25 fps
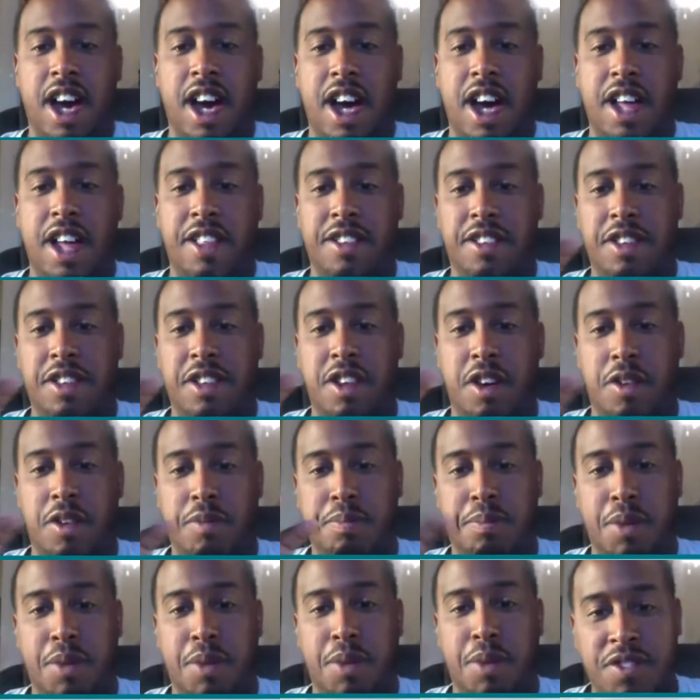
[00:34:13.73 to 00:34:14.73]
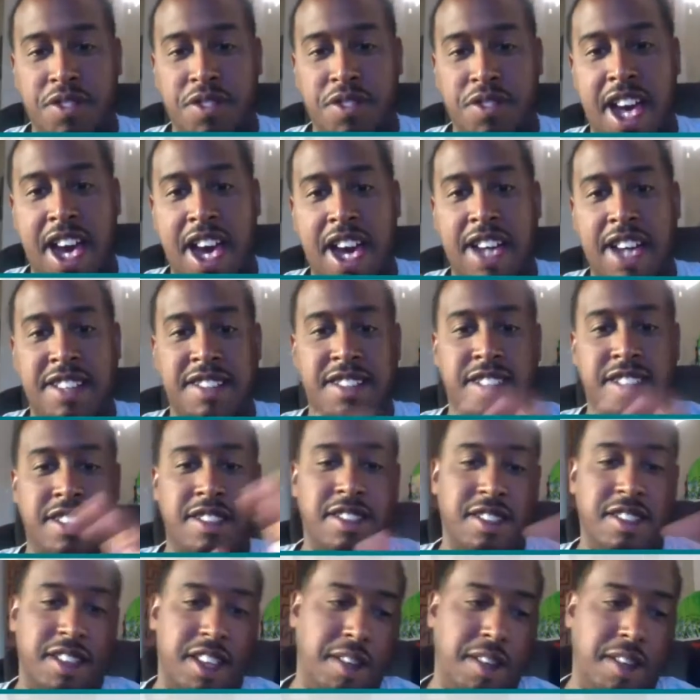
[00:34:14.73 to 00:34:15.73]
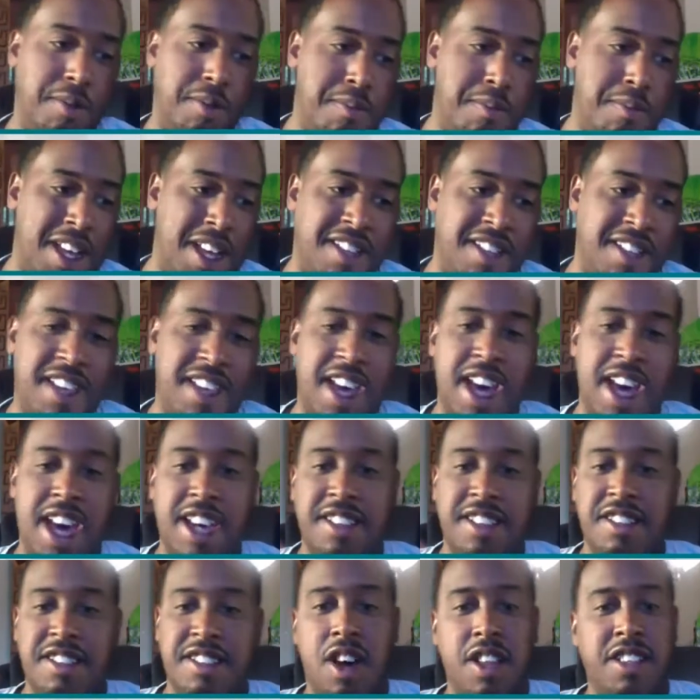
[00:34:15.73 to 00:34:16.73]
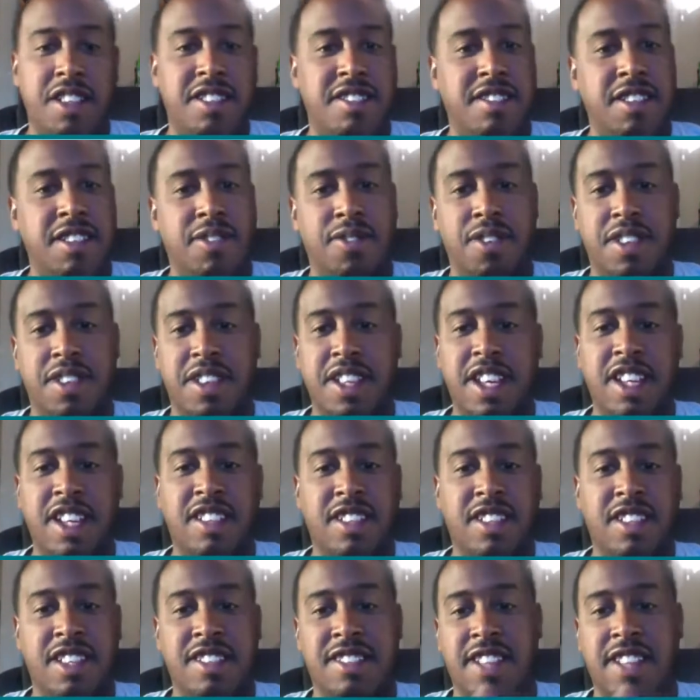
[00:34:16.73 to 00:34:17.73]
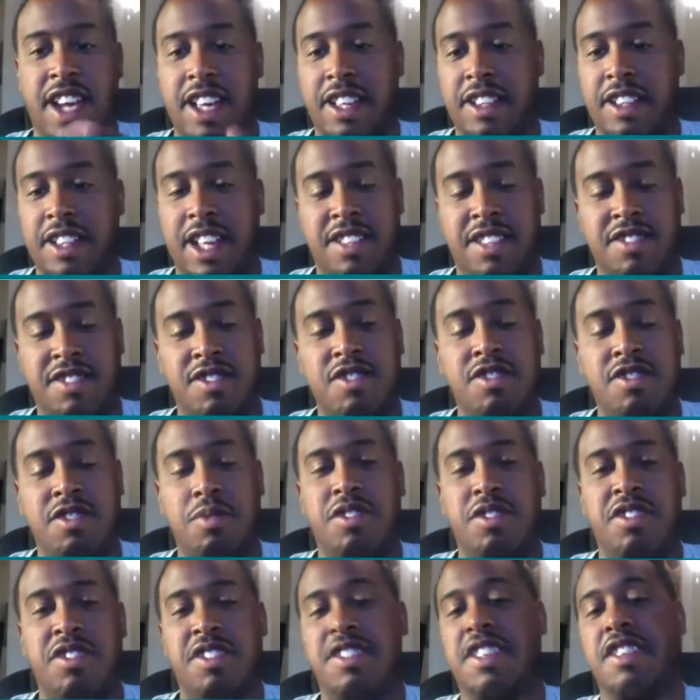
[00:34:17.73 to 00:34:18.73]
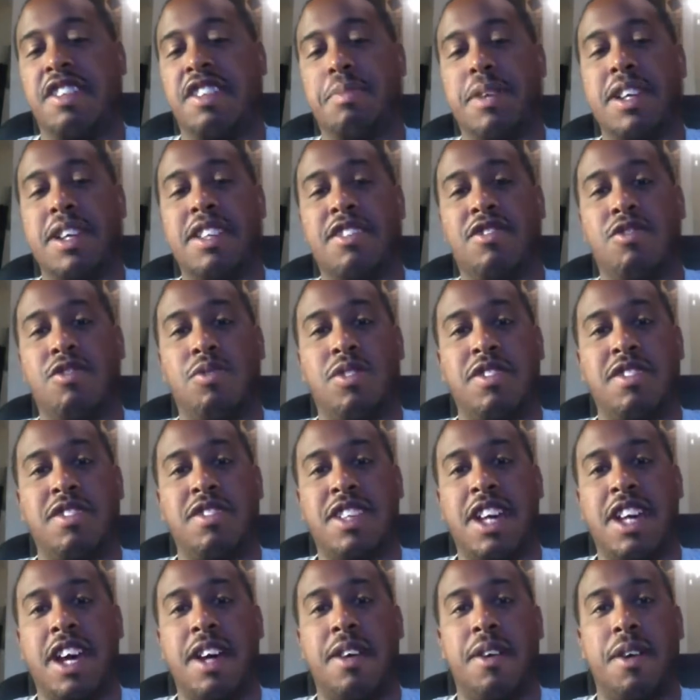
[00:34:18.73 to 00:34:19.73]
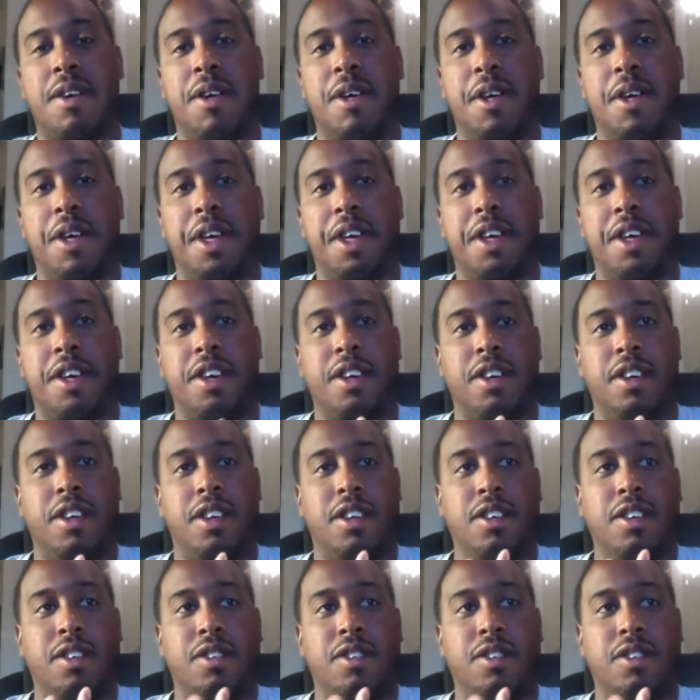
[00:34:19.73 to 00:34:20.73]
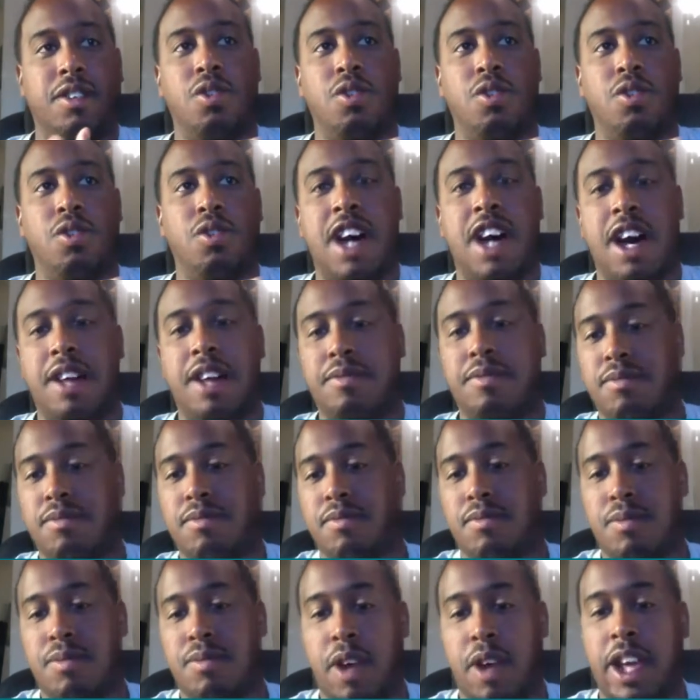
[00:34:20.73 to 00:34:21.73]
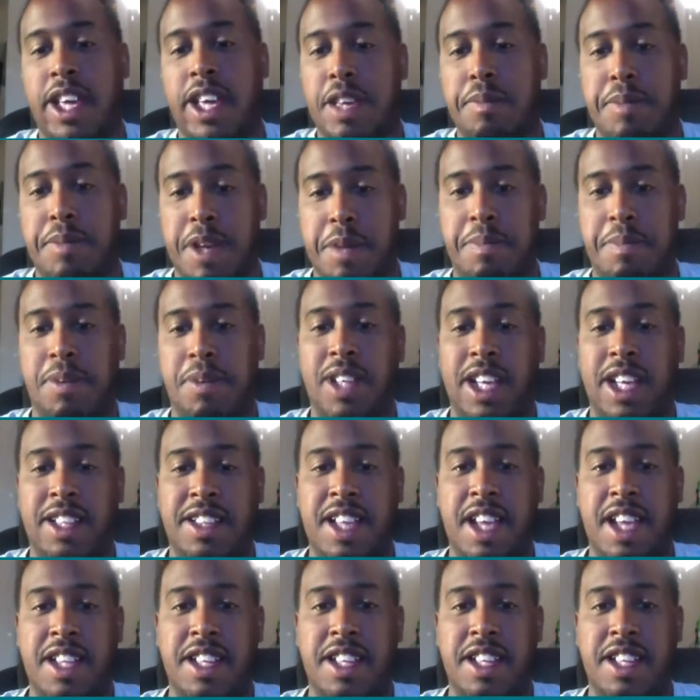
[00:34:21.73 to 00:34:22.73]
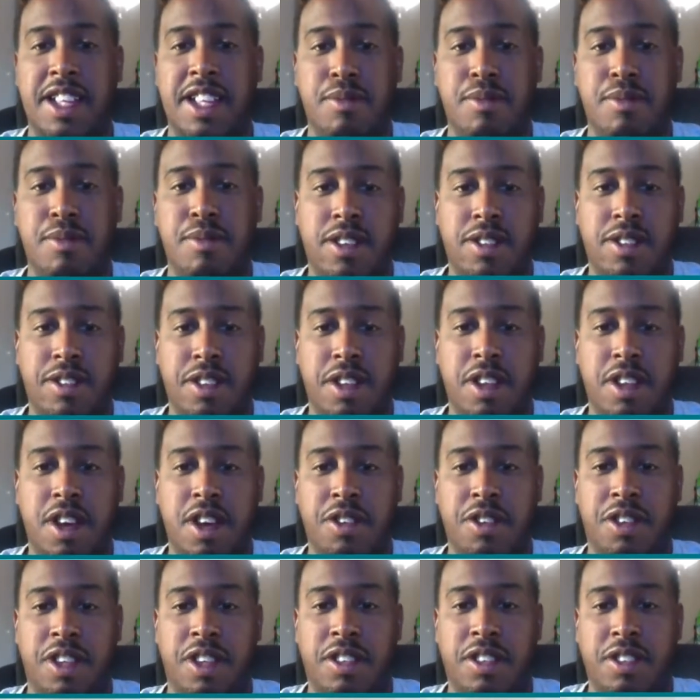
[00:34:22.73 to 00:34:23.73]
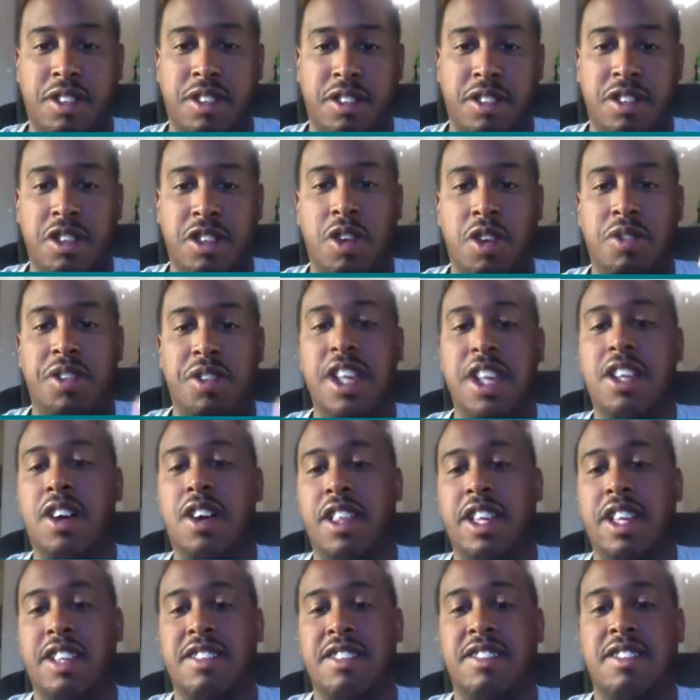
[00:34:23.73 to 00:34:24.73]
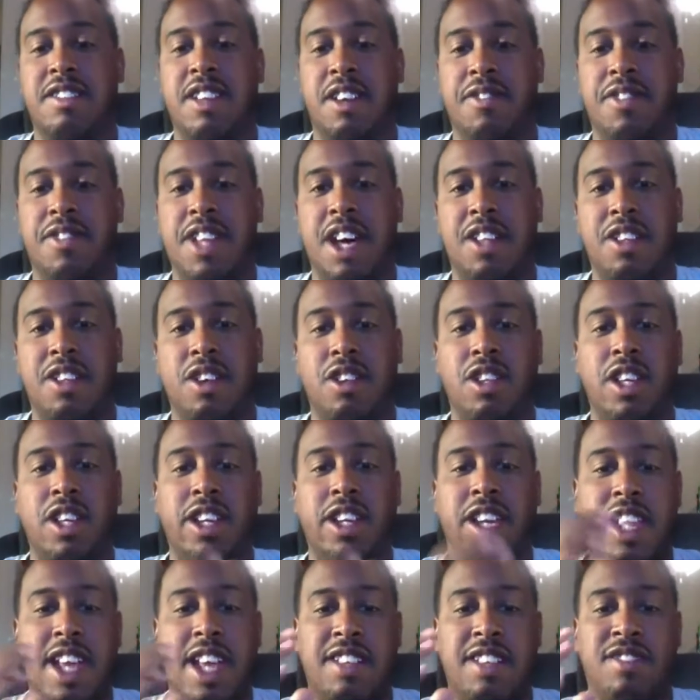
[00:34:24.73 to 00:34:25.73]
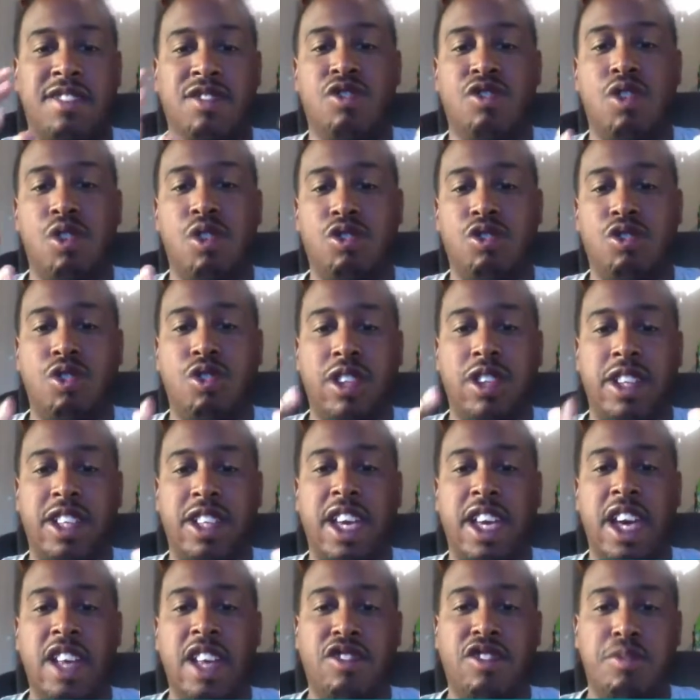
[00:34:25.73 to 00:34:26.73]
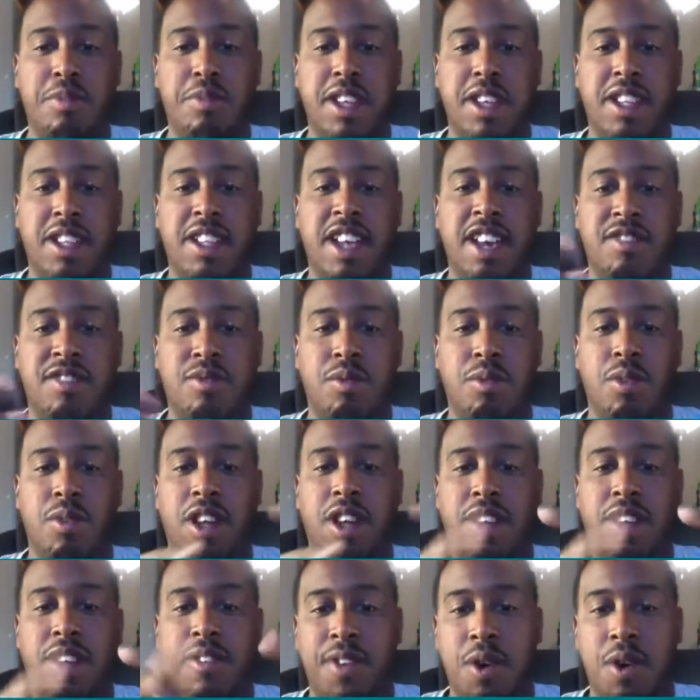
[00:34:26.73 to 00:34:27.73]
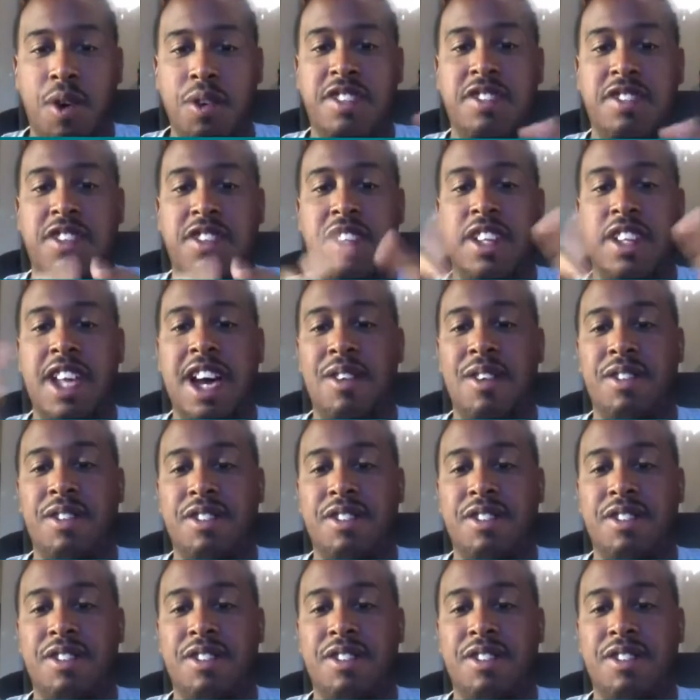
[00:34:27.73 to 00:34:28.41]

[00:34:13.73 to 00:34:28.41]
you know, bold tags and meta tags and all these different things. Because like Susan was just explaining to us, that Google's not ranking people like that anymore. You know, you don't need all that stuff now. They're looking at social engagement, and that's what we're going to focus on now